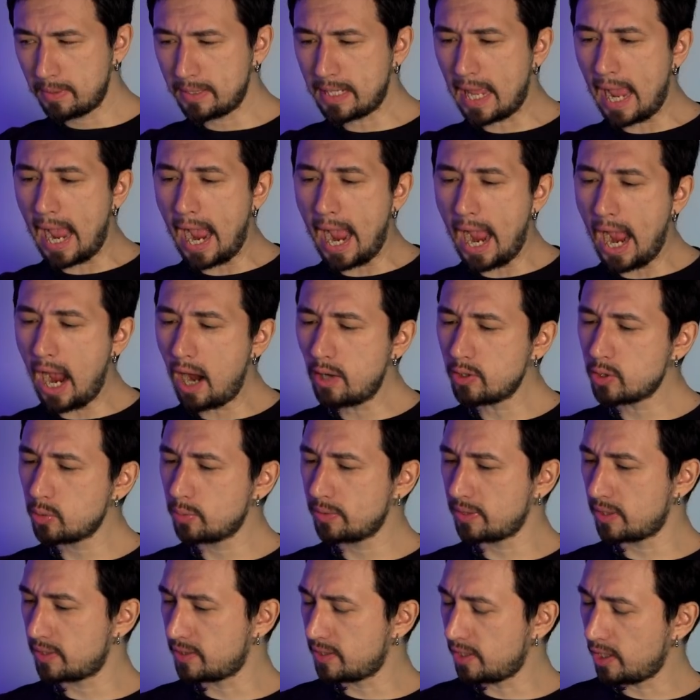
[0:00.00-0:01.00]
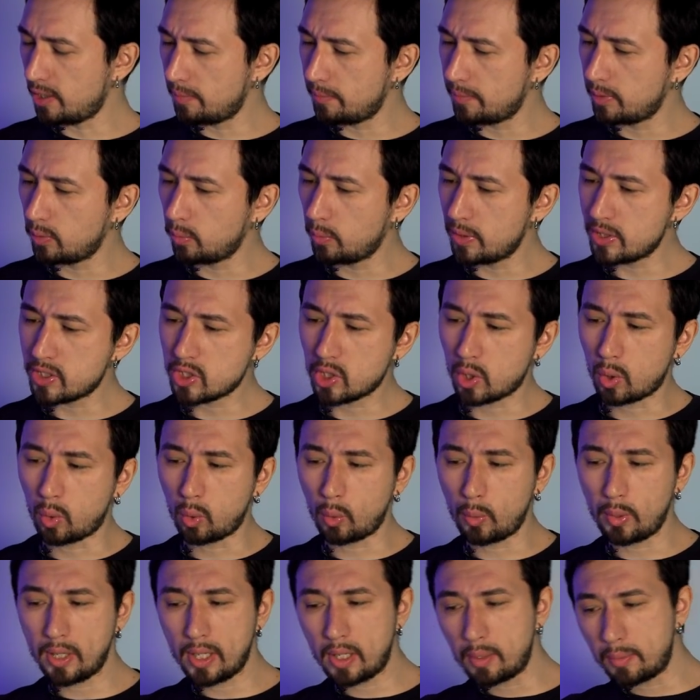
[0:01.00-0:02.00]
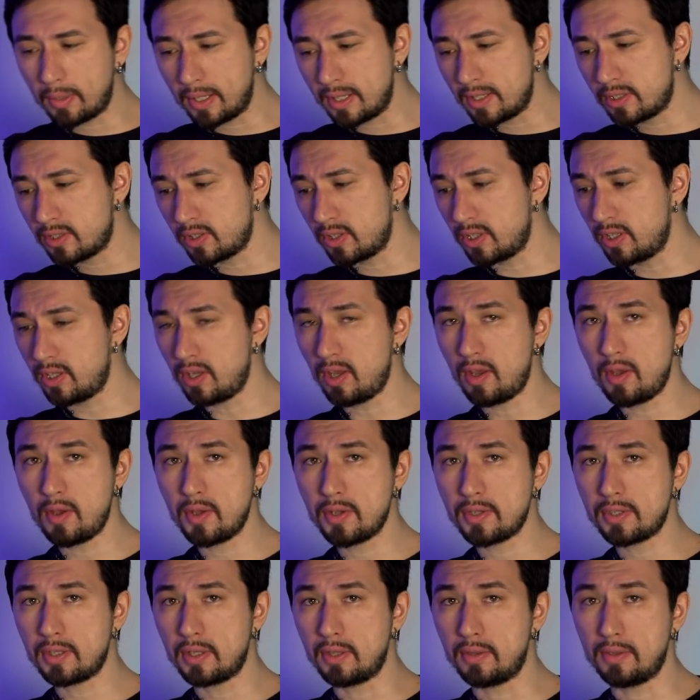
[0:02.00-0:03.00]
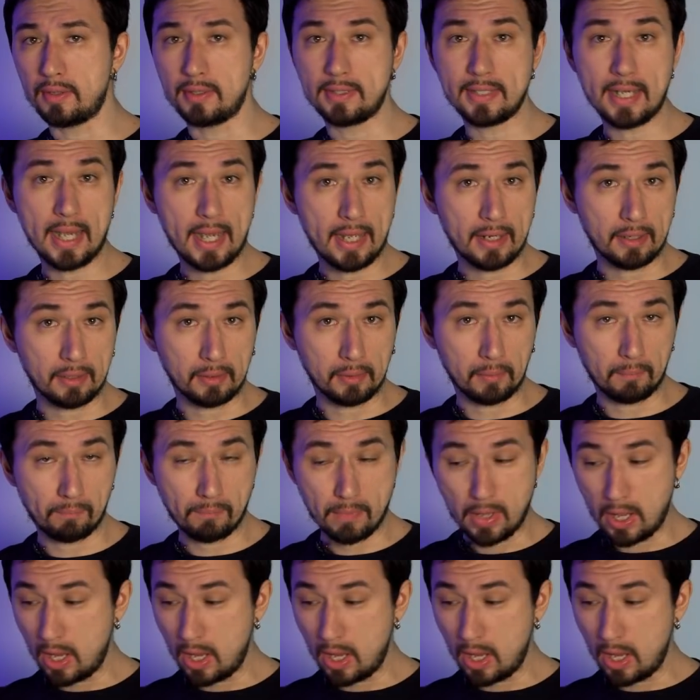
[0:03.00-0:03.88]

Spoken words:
But how do we determine which query to use in the title?